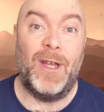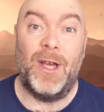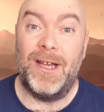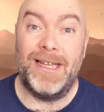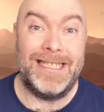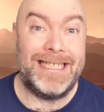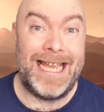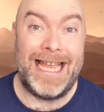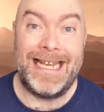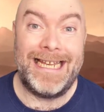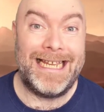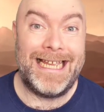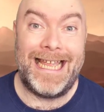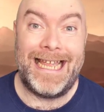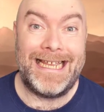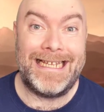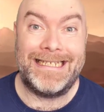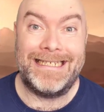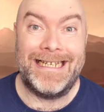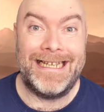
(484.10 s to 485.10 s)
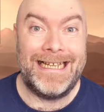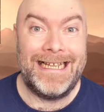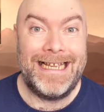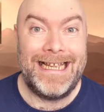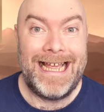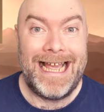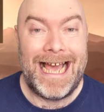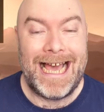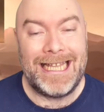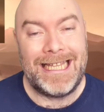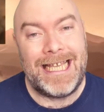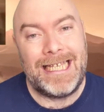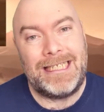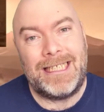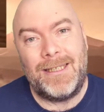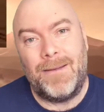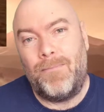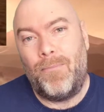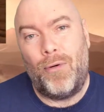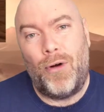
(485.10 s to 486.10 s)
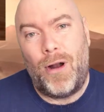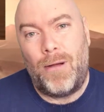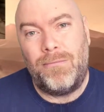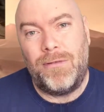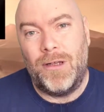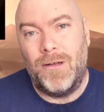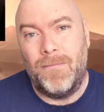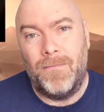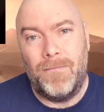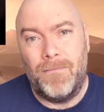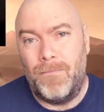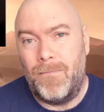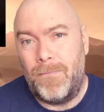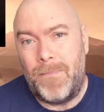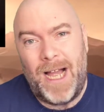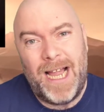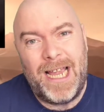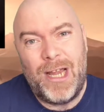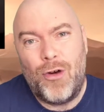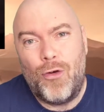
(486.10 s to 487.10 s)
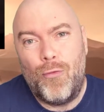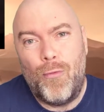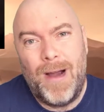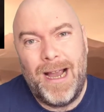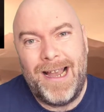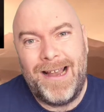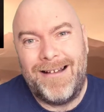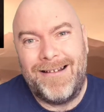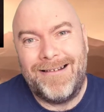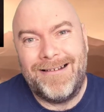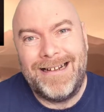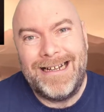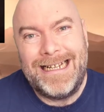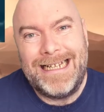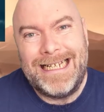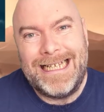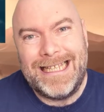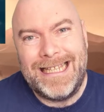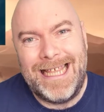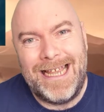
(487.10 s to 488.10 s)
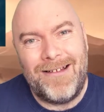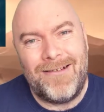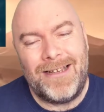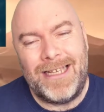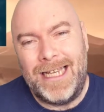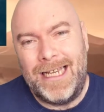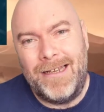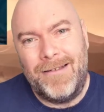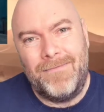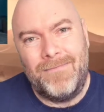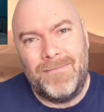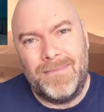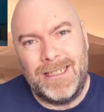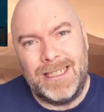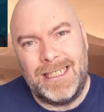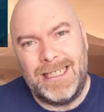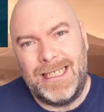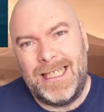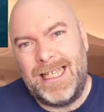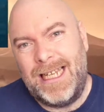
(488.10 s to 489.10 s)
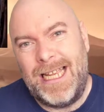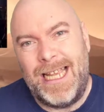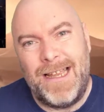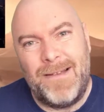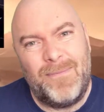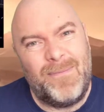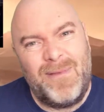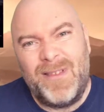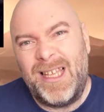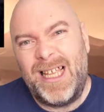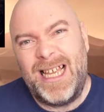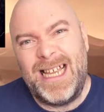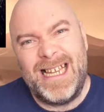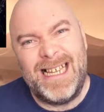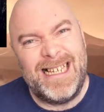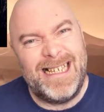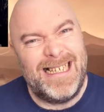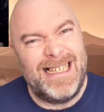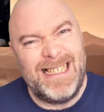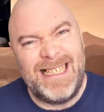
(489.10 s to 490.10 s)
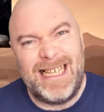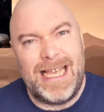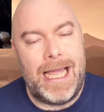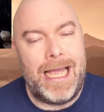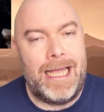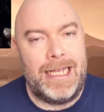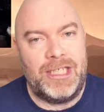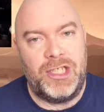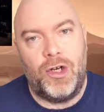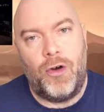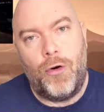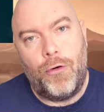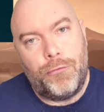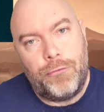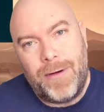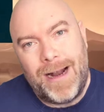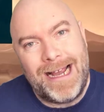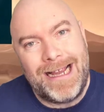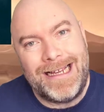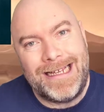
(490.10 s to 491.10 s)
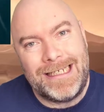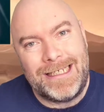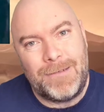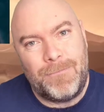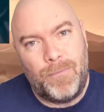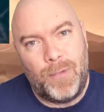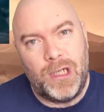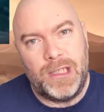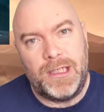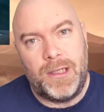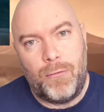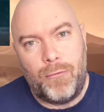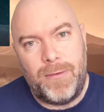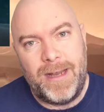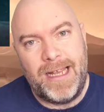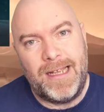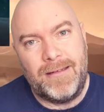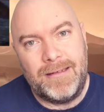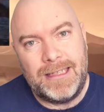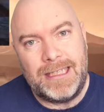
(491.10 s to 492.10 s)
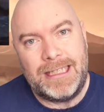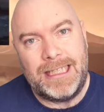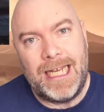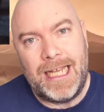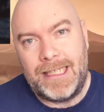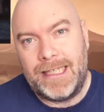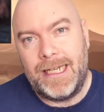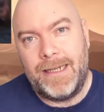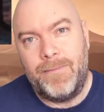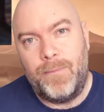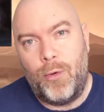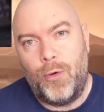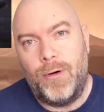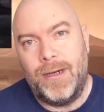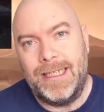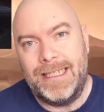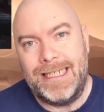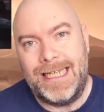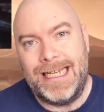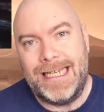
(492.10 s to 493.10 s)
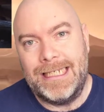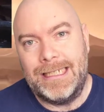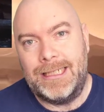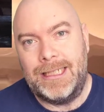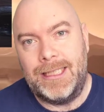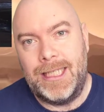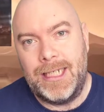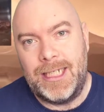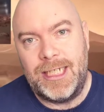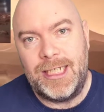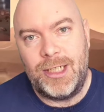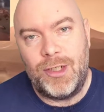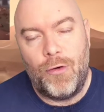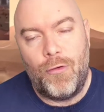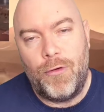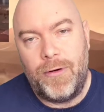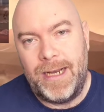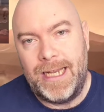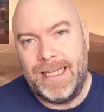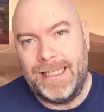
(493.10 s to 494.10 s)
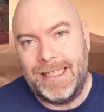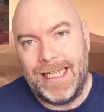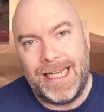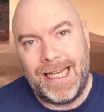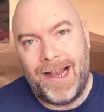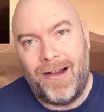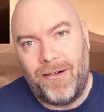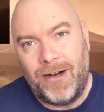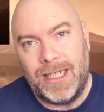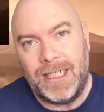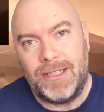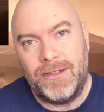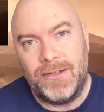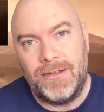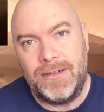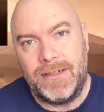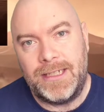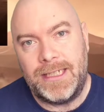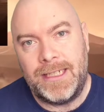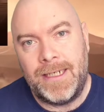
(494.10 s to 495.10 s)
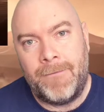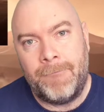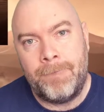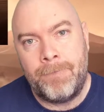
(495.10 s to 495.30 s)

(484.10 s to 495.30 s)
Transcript: out of 10 again. And that's the problem. Bioware, their games, the gameplay, yeah, it's alright, but the real selling point is the story and the characters.